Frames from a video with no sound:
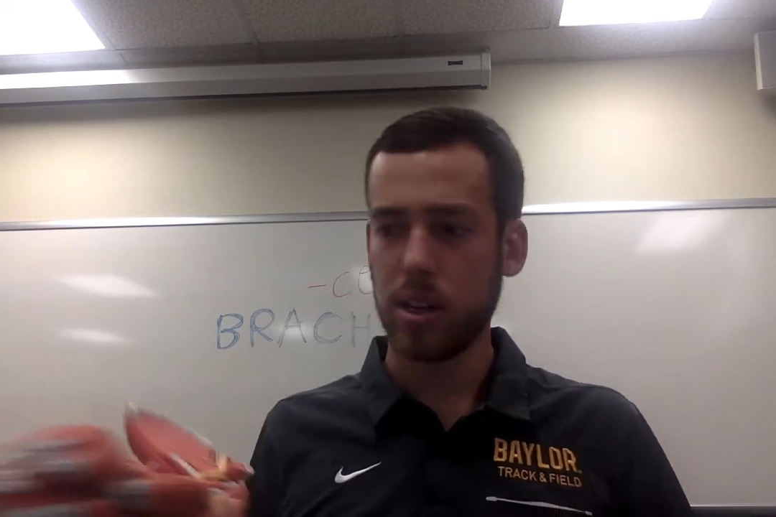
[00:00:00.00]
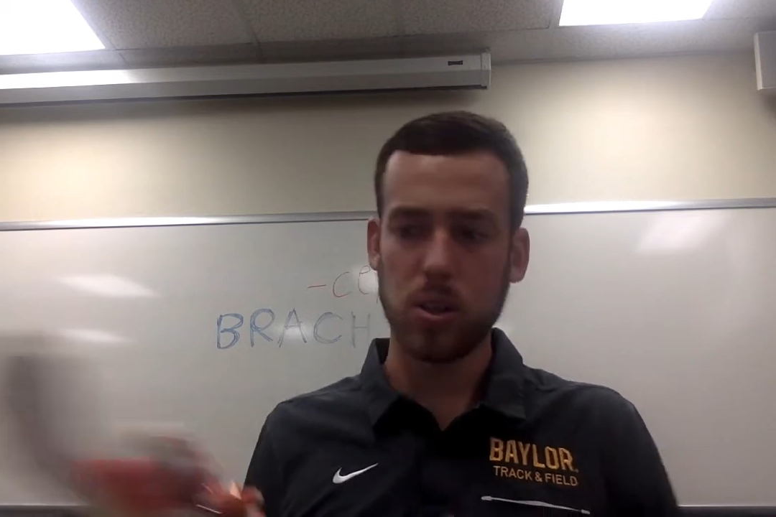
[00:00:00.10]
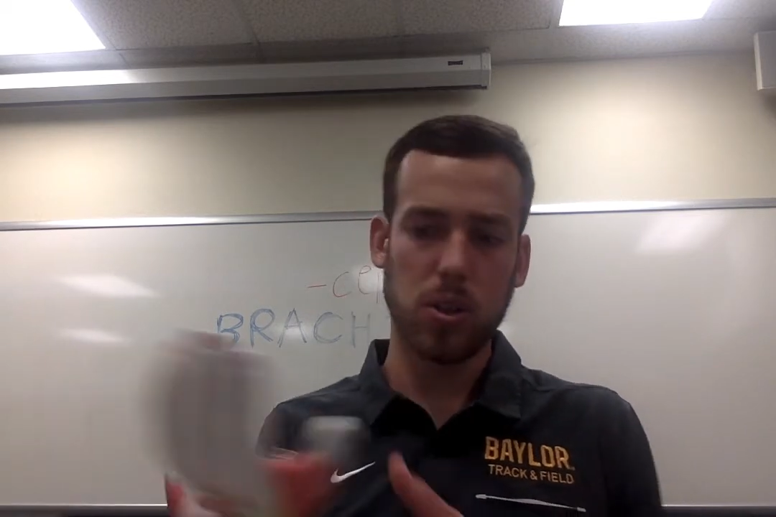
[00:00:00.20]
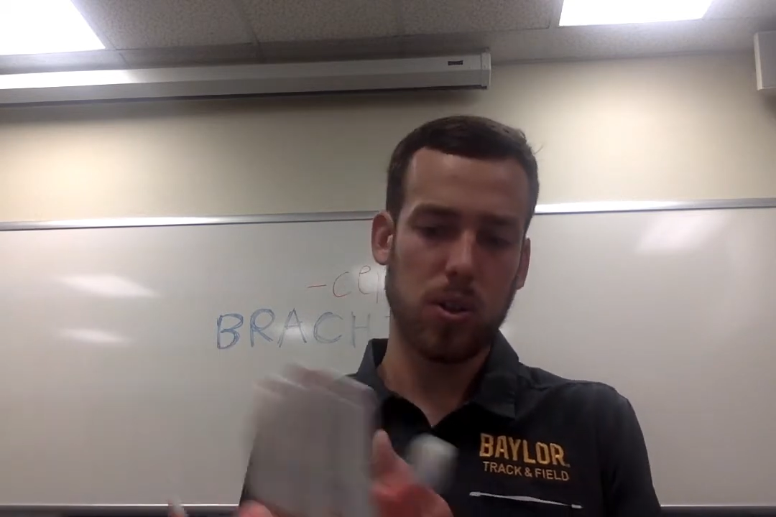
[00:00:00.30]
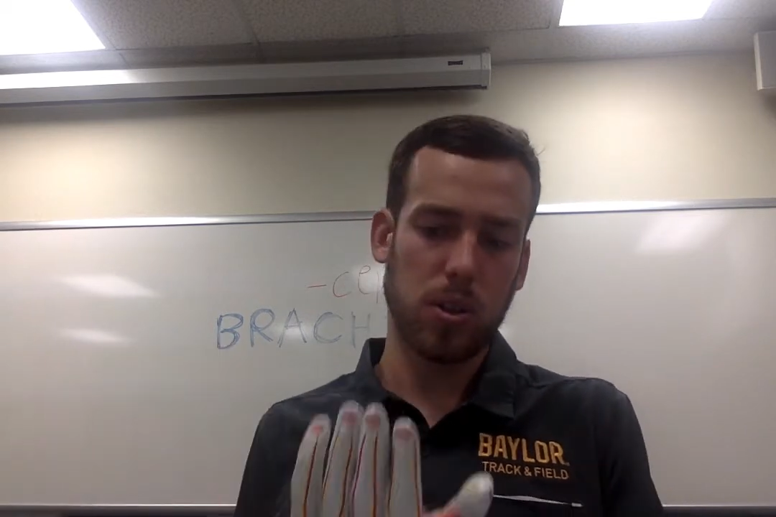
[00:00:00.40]

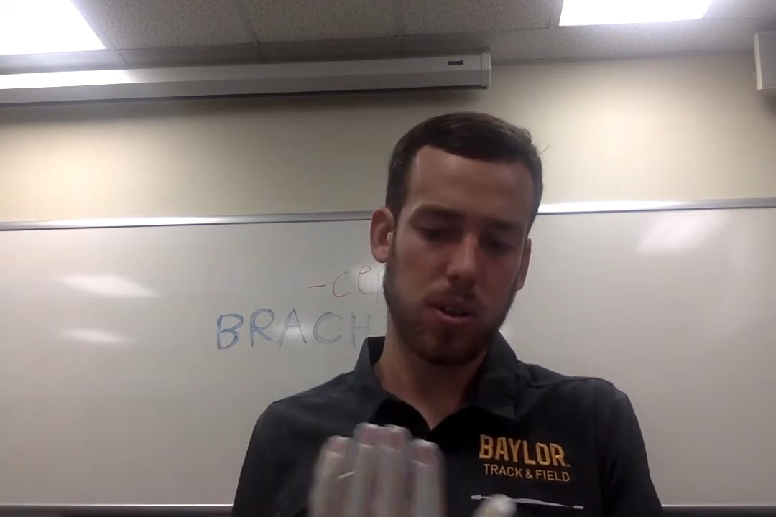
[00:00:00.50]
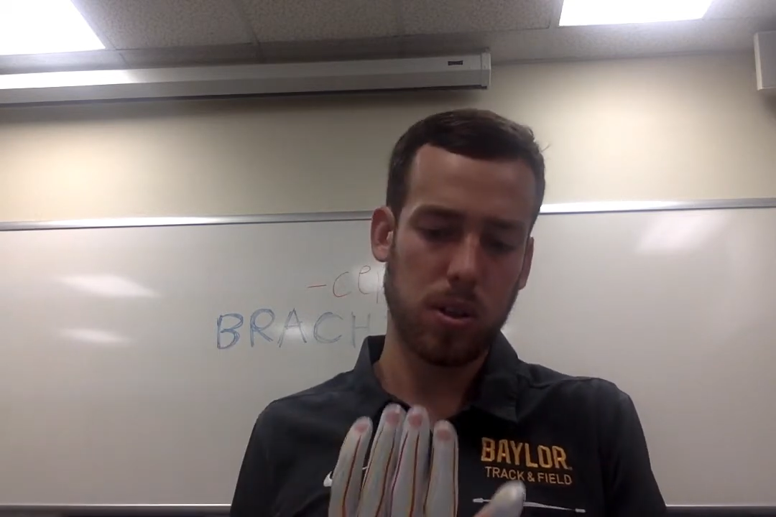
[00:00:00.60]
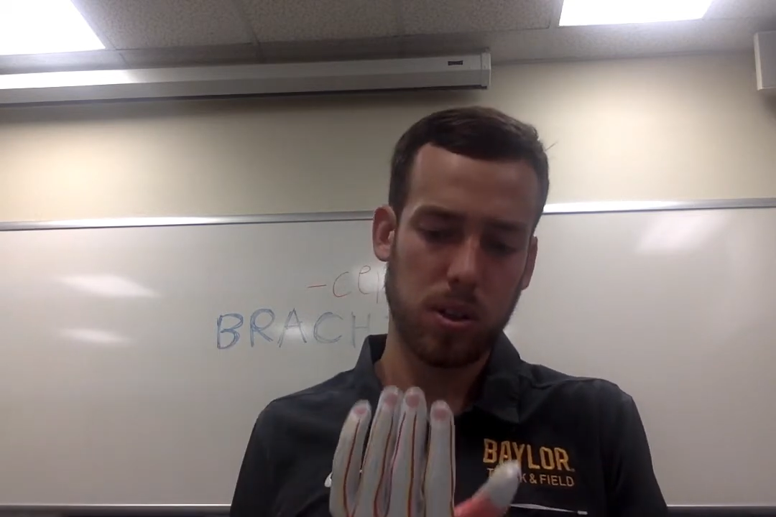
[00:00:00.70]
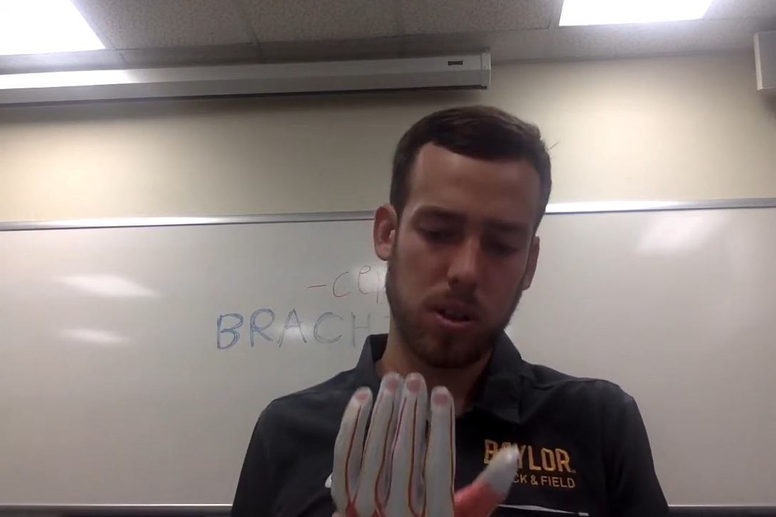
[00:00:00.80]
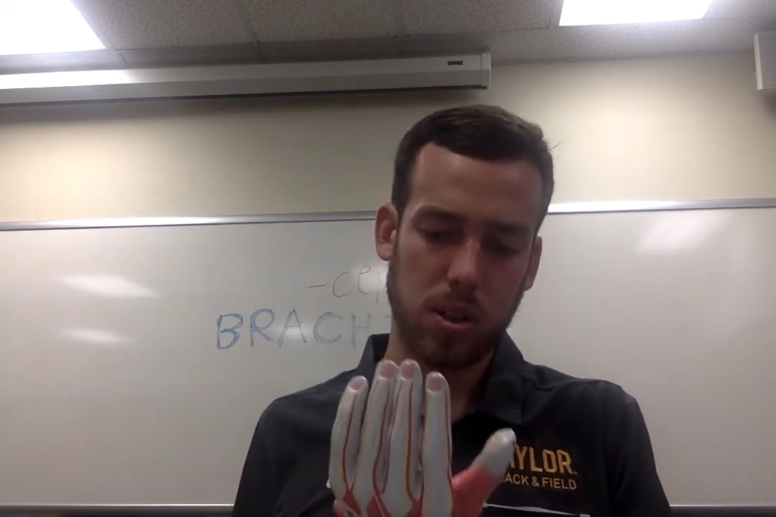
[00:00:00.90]
it
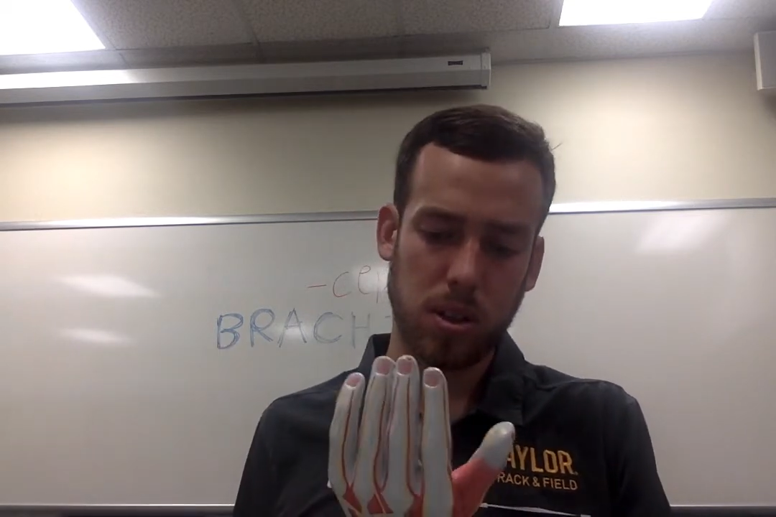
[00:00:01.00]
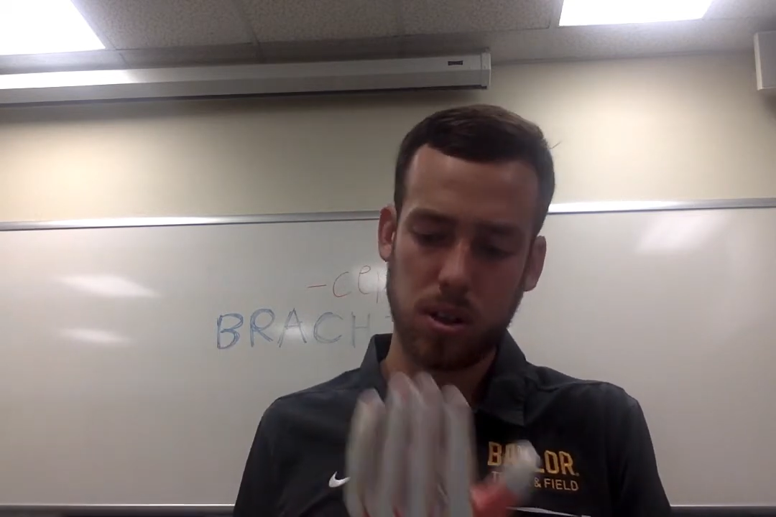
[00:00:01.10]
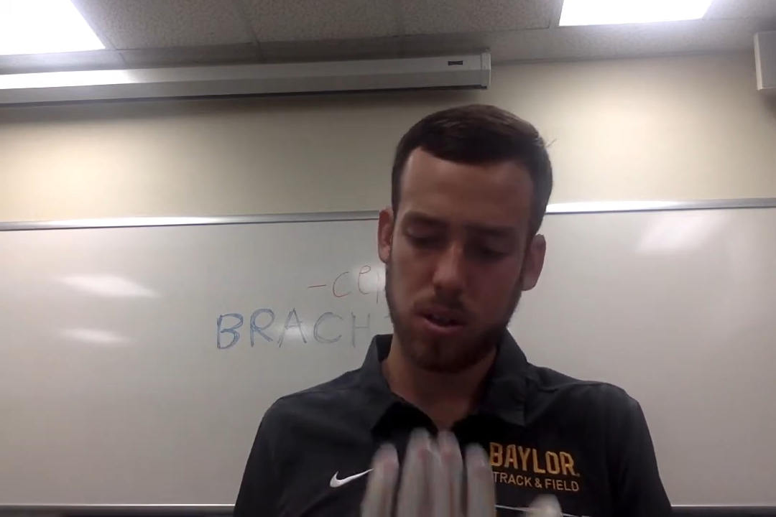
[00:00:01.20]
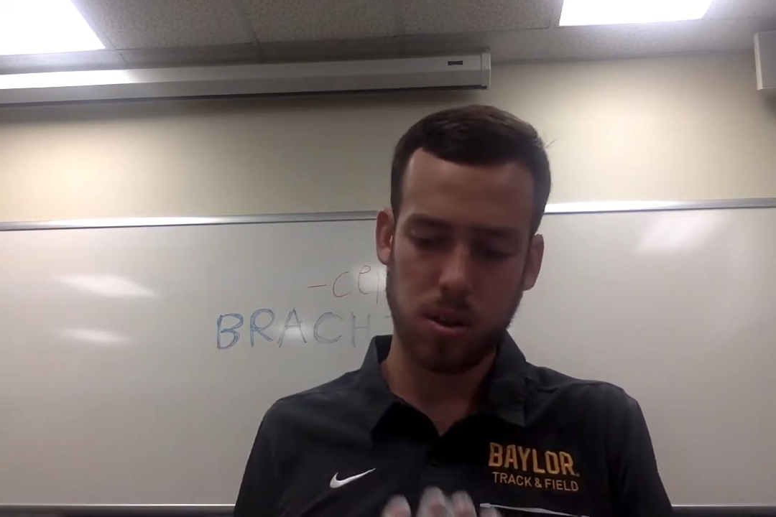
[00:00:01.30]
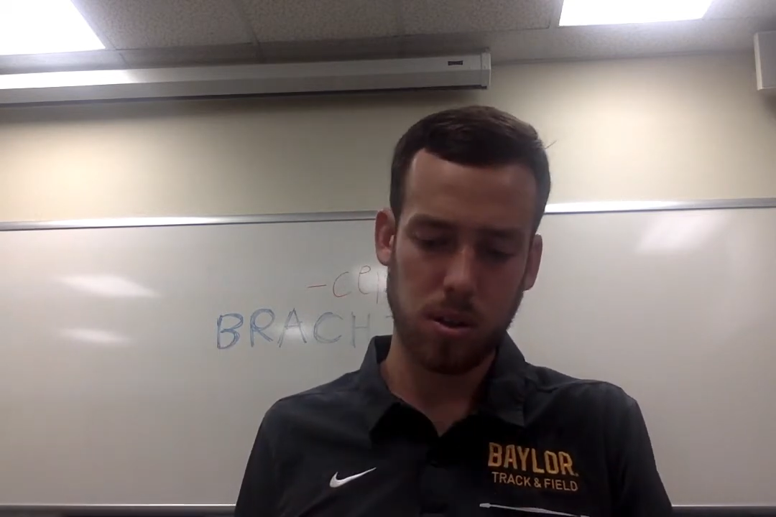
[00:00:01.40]

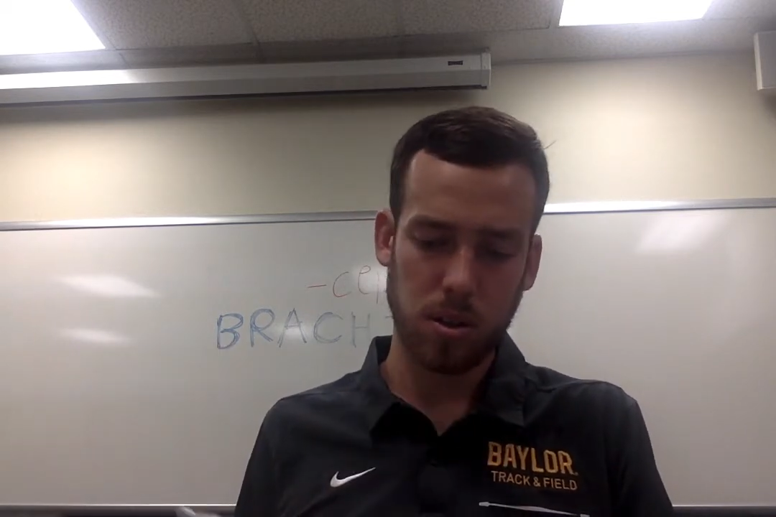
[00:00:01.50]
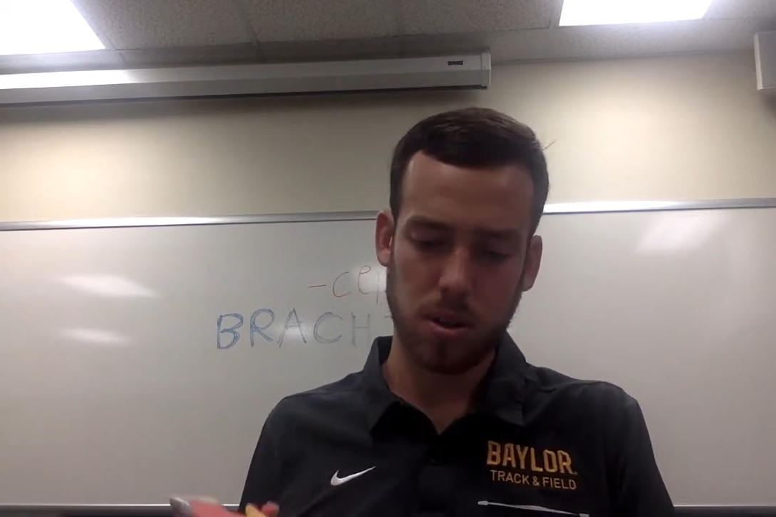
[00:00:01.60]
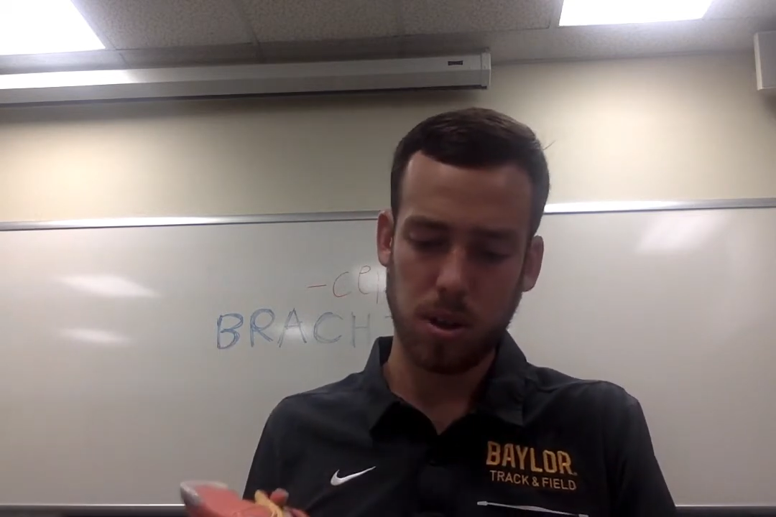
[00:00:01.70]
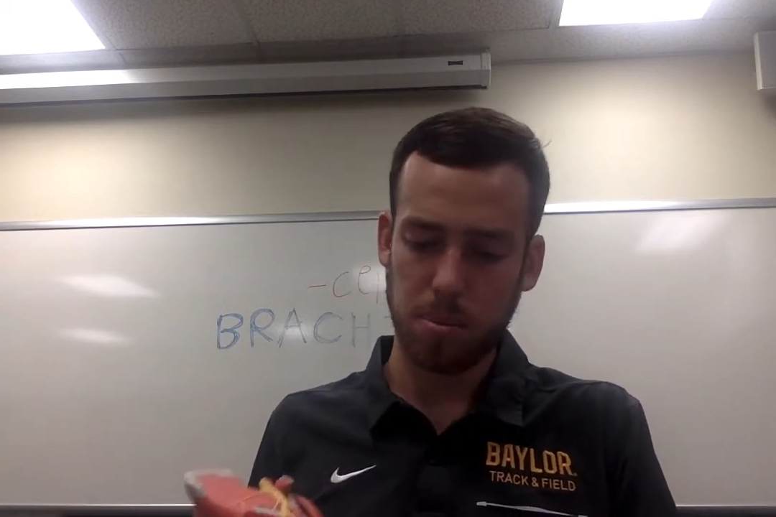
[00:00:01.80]
can